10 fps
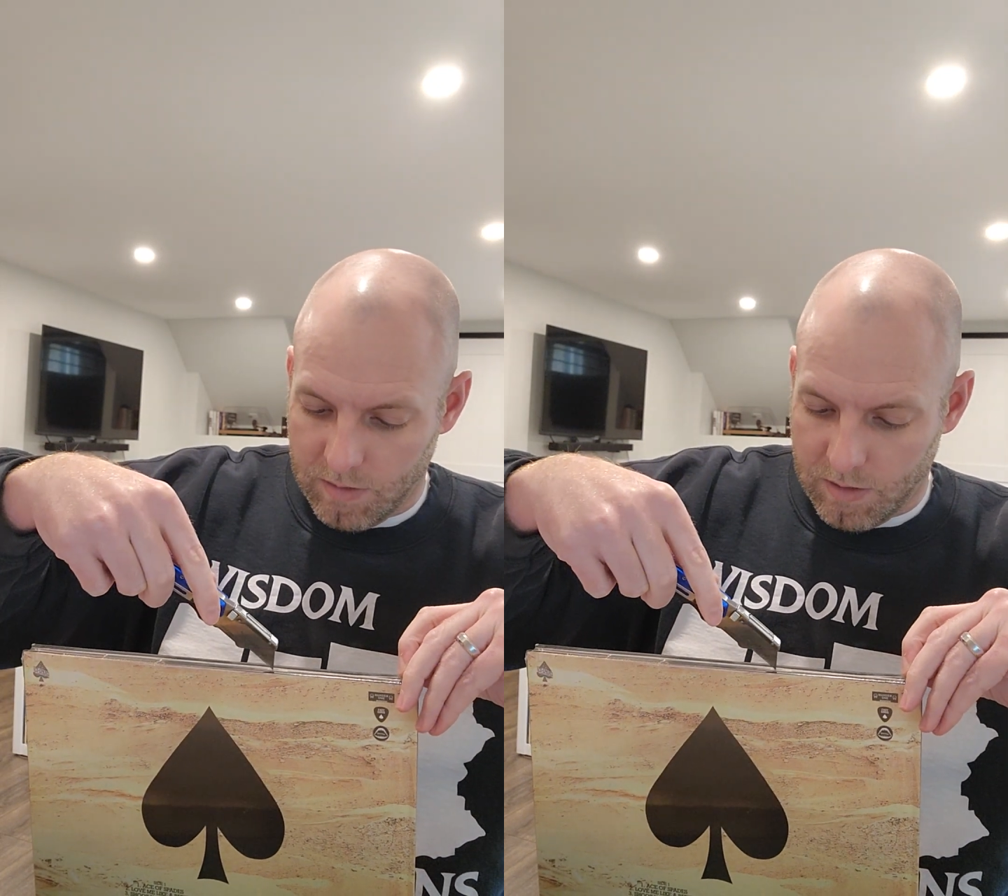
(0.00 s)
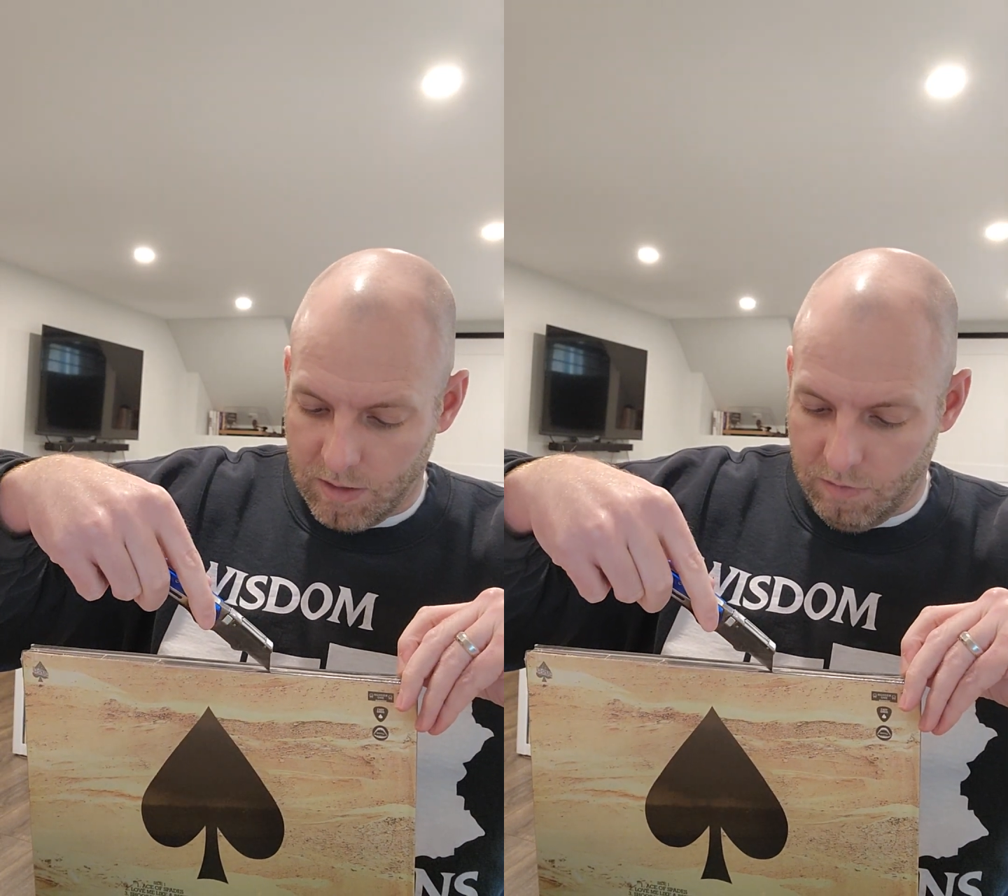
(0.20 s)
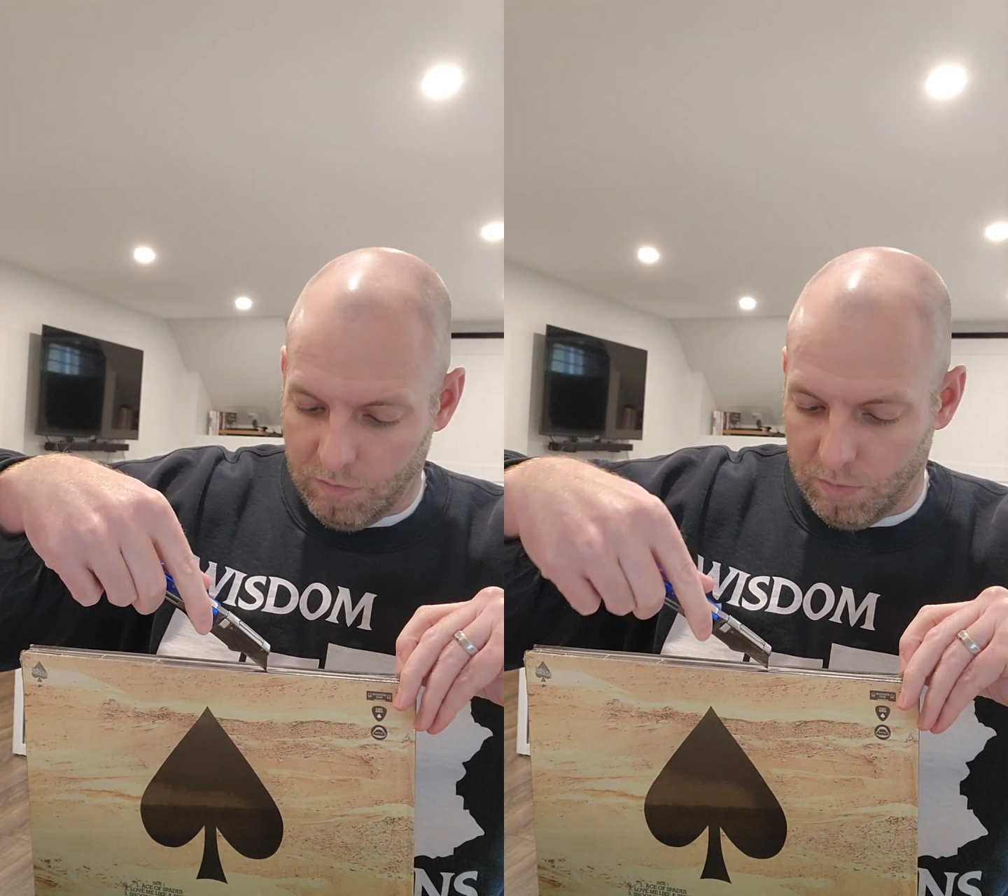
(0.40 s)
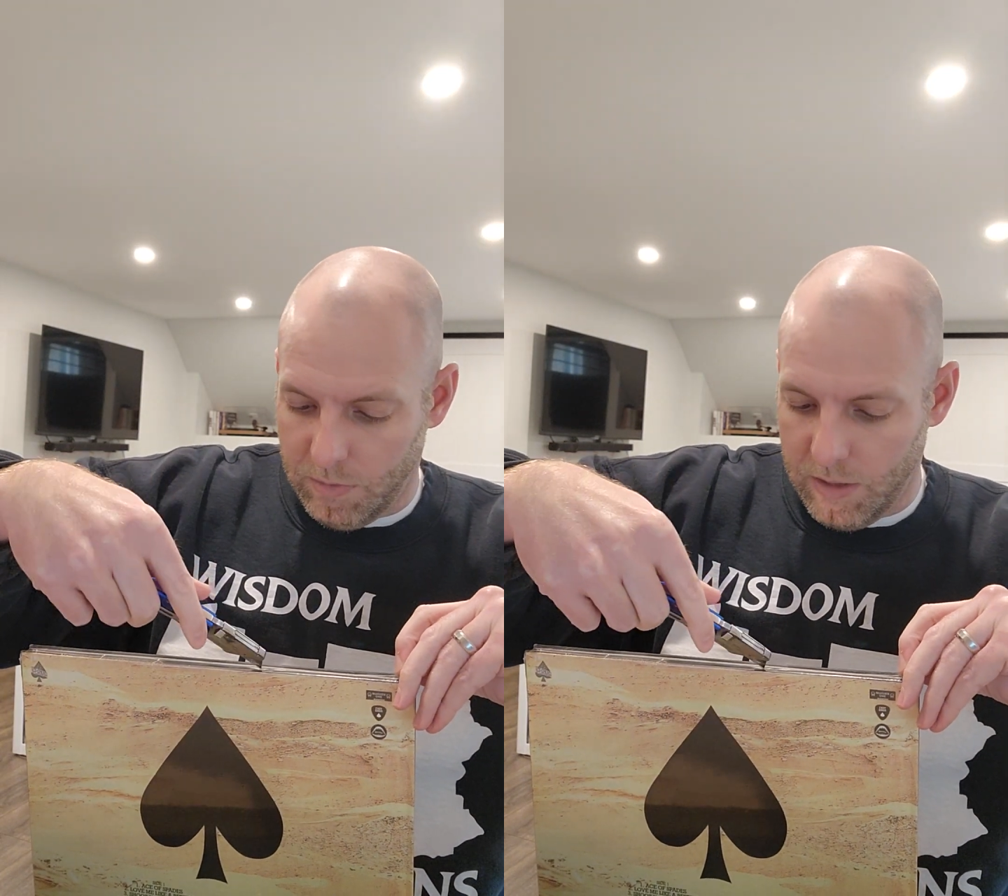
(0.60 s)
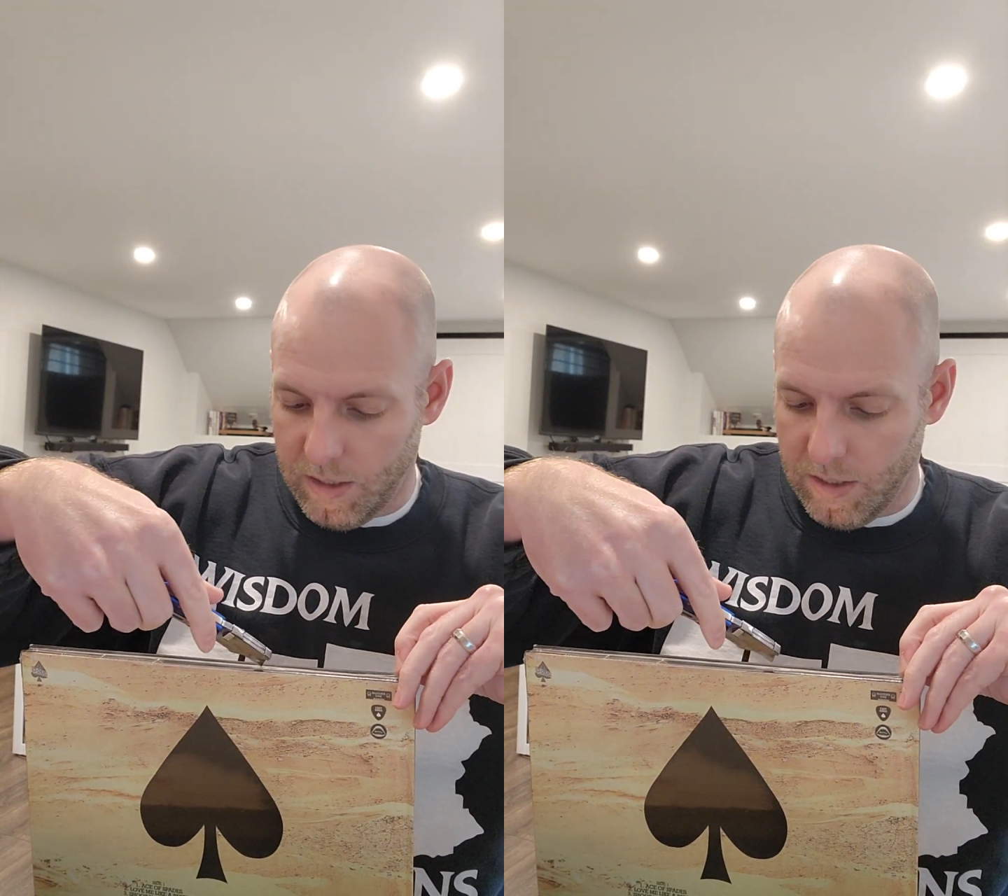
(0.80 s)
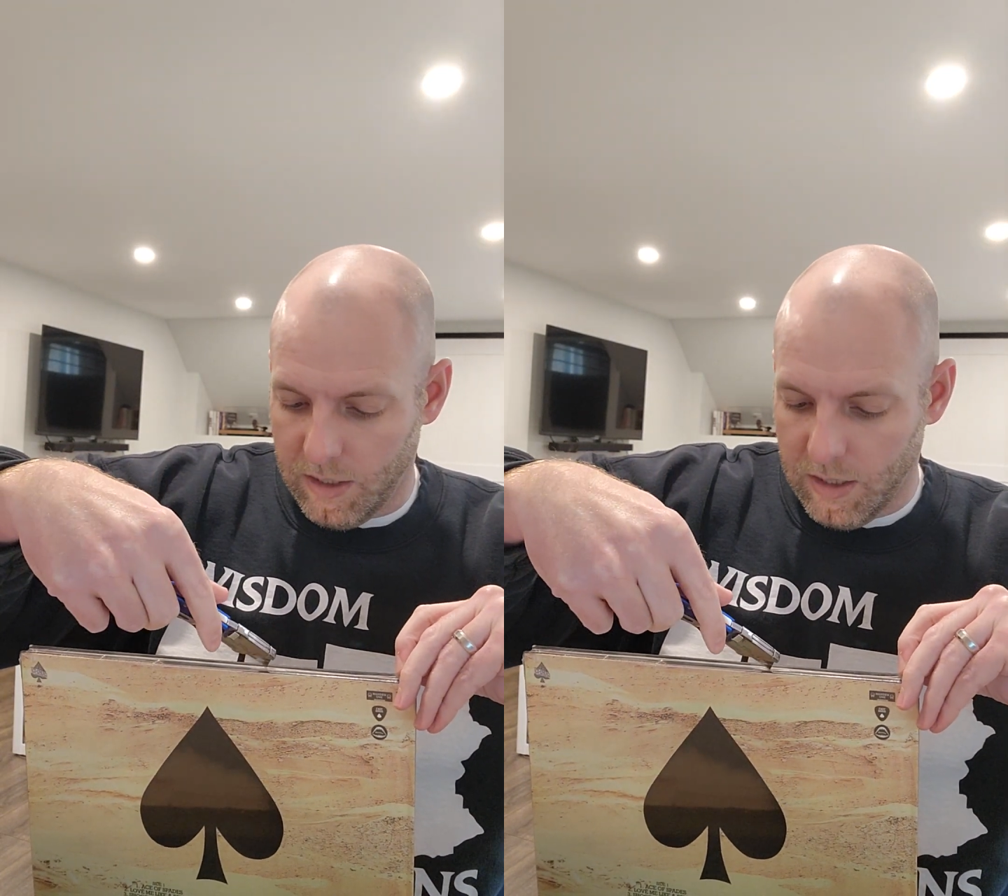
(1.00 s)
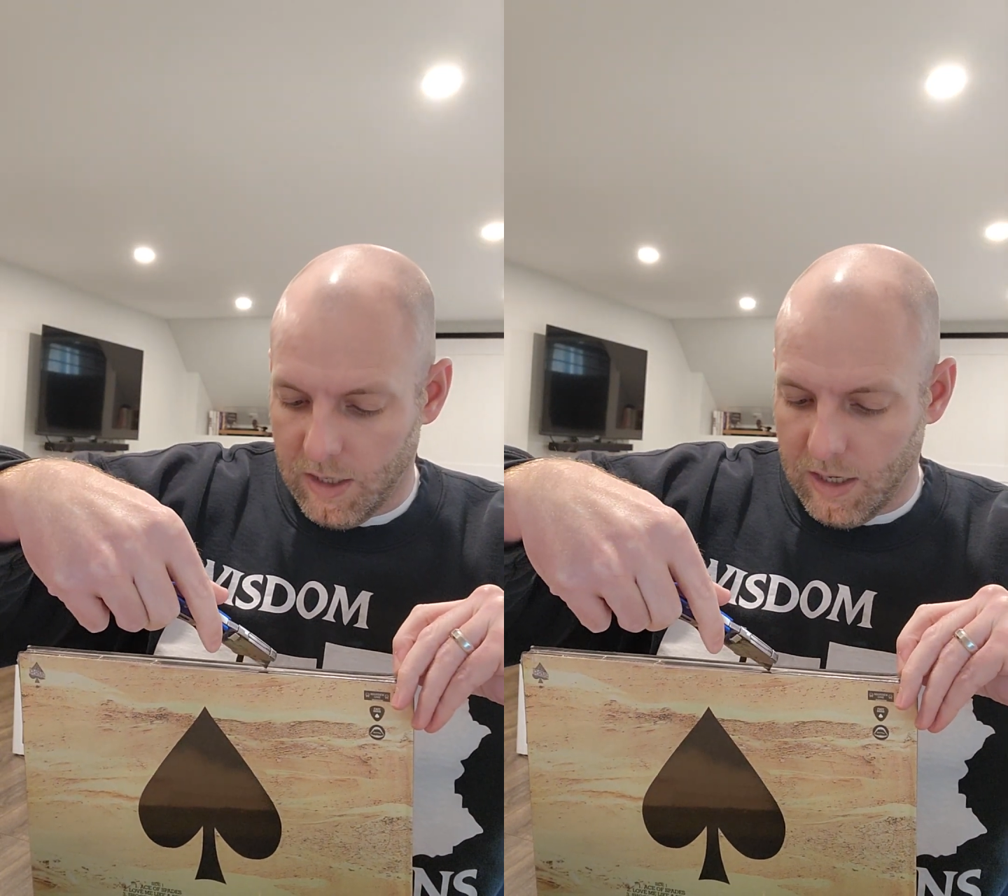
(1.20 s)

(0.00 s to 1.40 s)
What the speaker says: then they're for me.